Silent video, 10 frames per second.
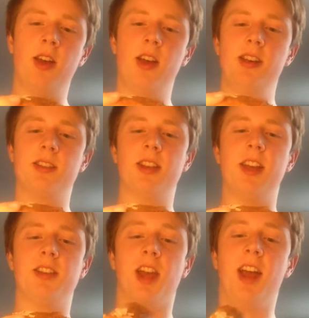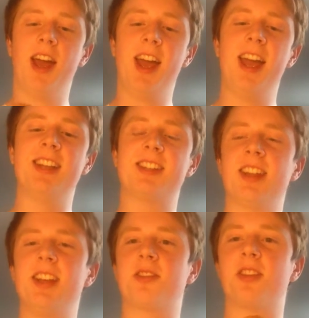It's
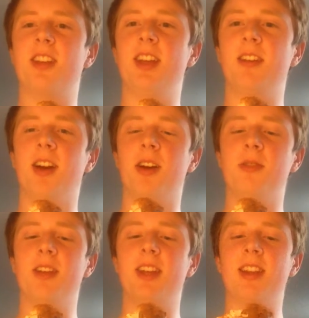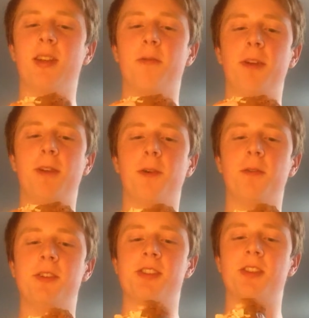literally only in the 1/5
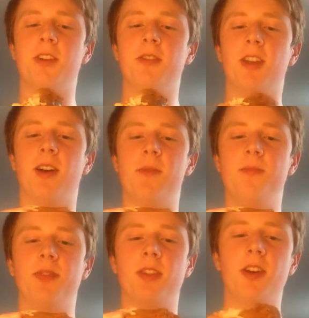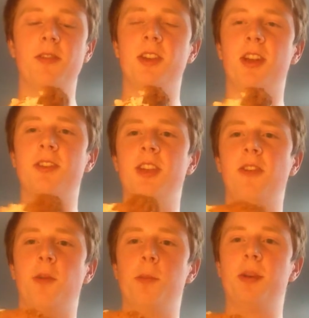of this donut, not even
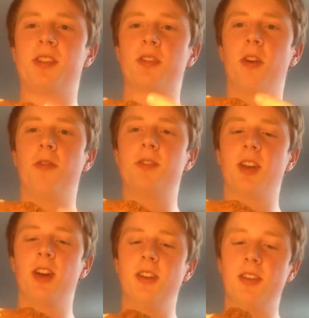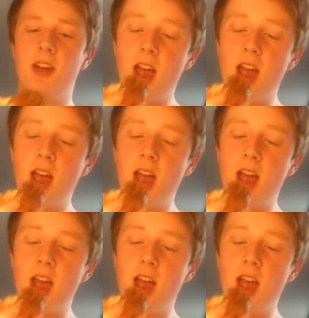underneath the Biscoff side.